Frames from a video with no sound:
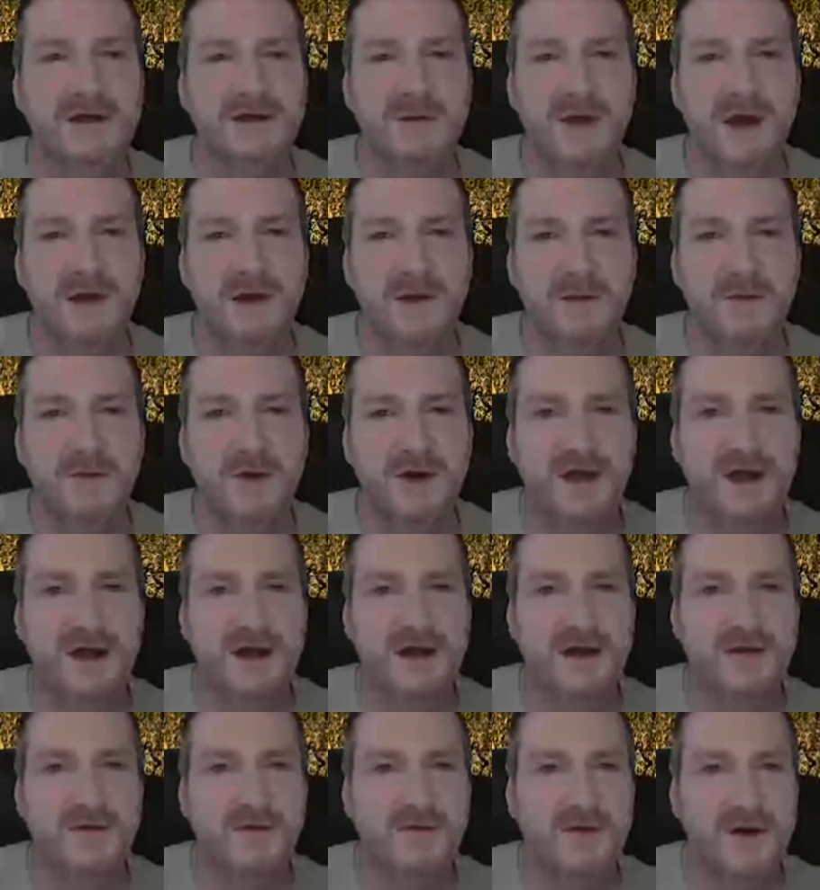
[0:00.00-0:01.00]
because I'm going to be
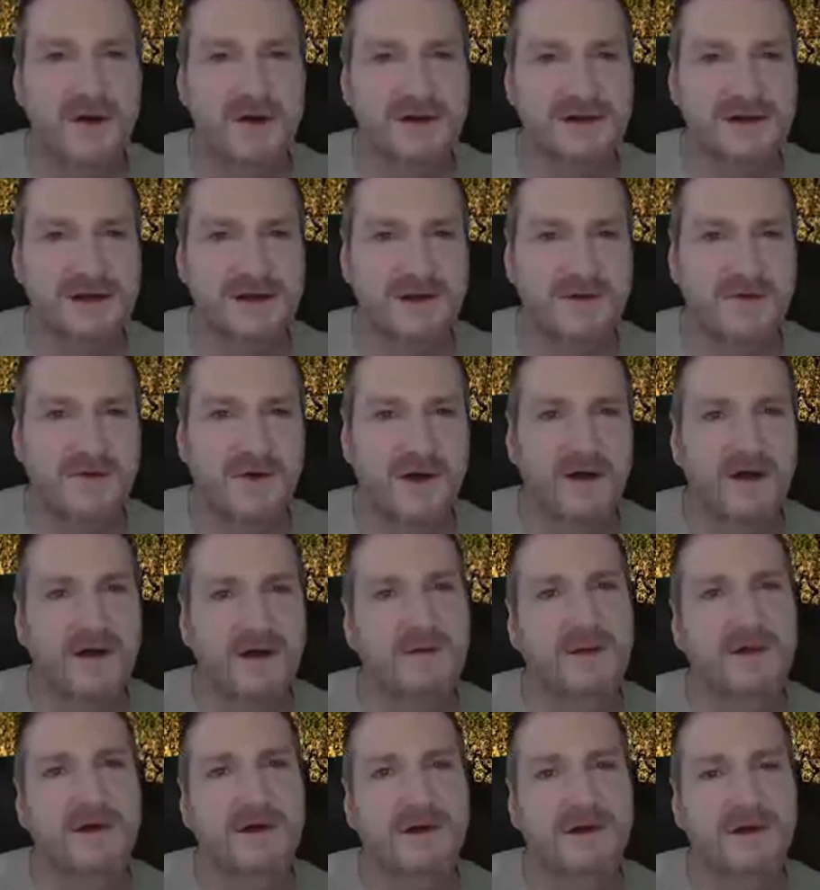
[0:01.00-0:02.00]
putting it in a forested
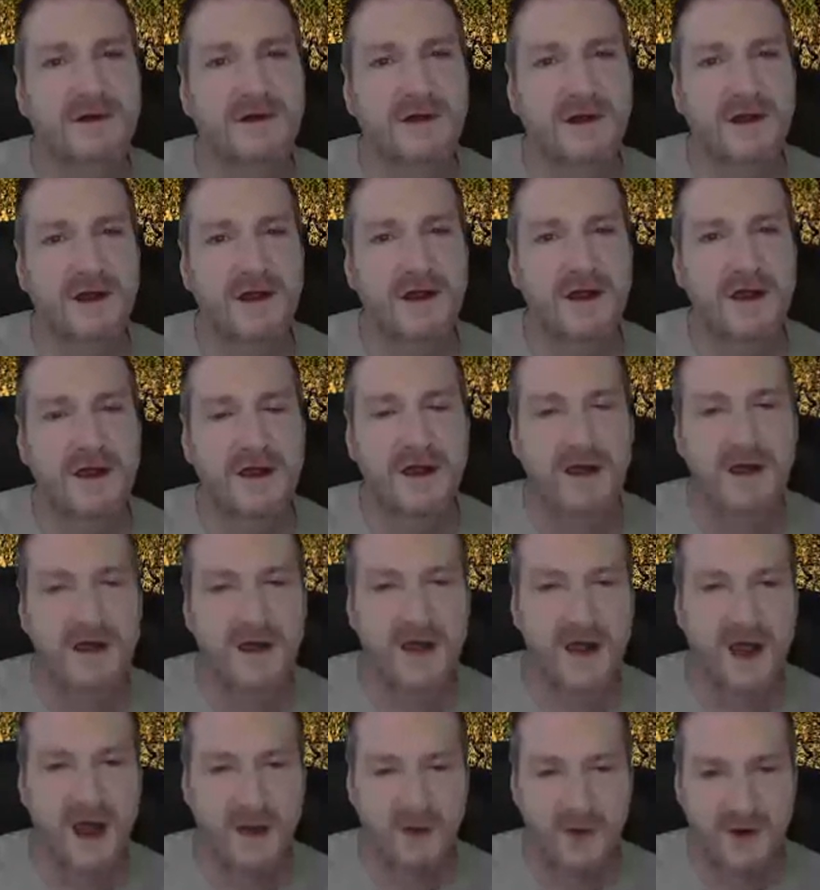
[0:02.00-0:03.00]
environment.
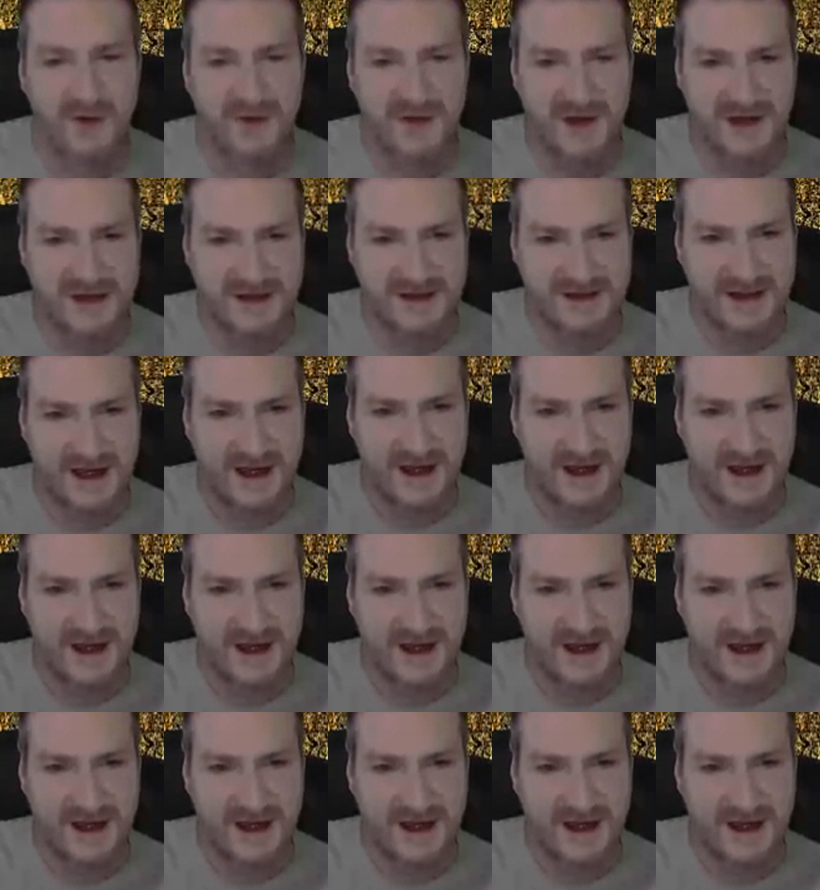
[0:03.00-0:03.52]
I want